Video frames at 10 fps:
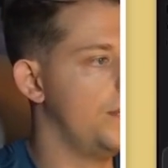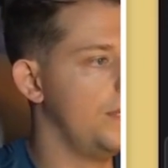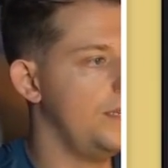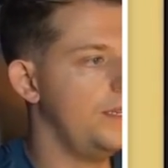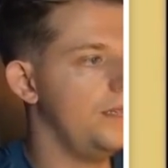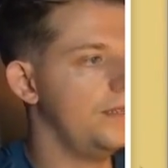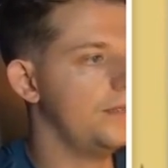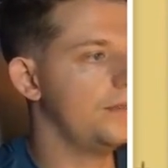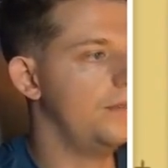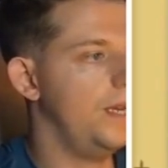
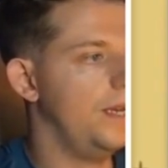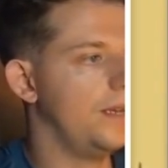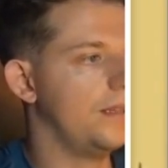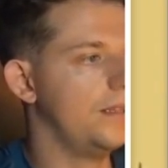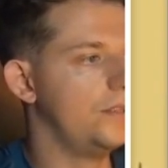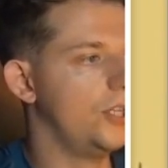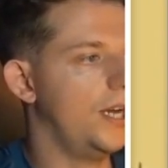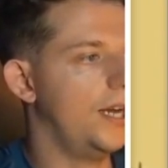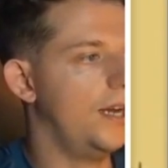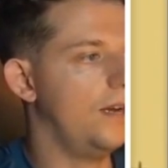Please make the
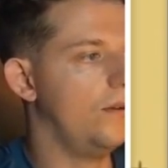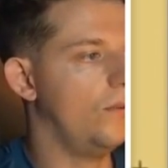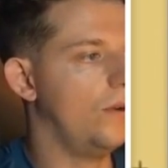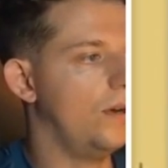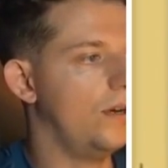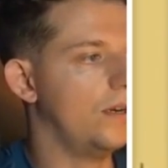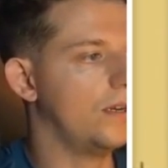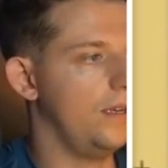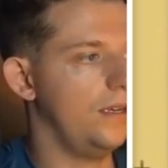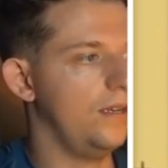chat
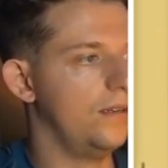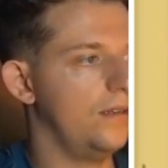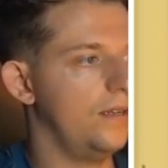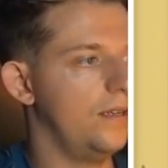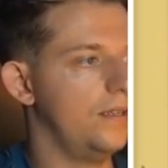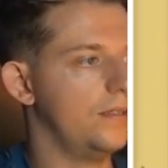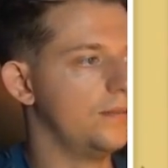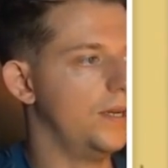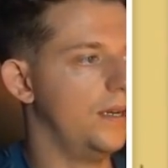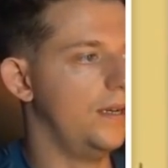work. Here is
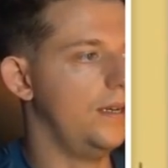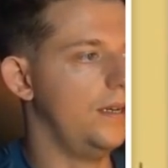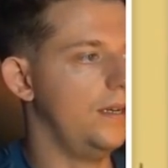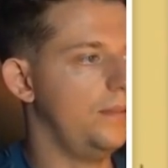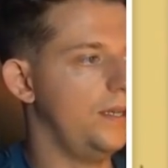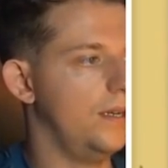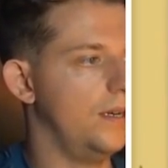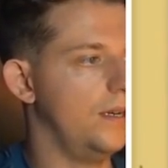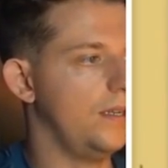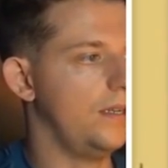my
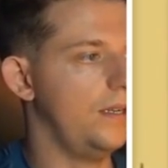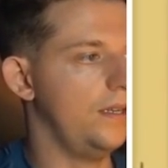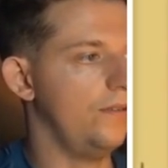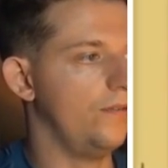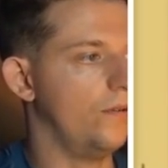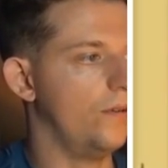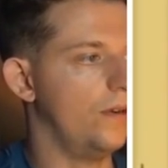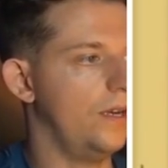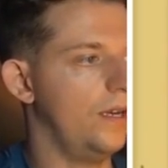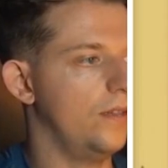API key
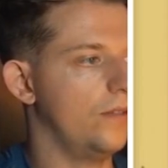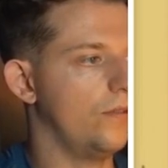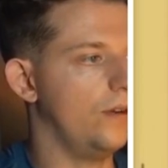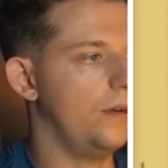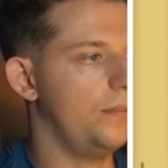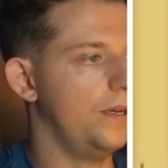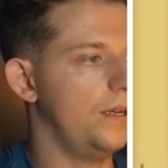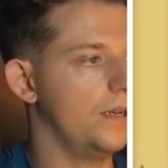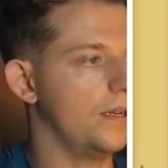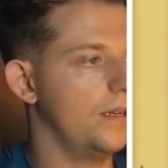for
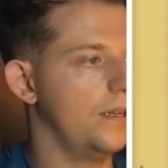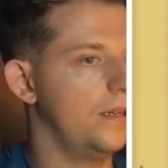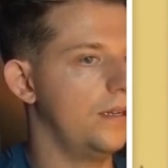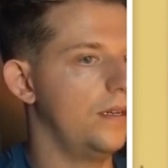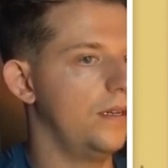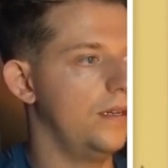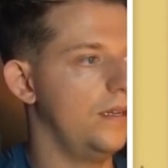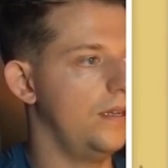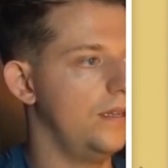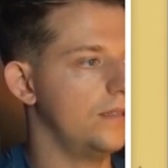Anthropic.
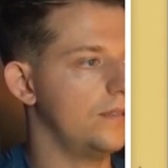It's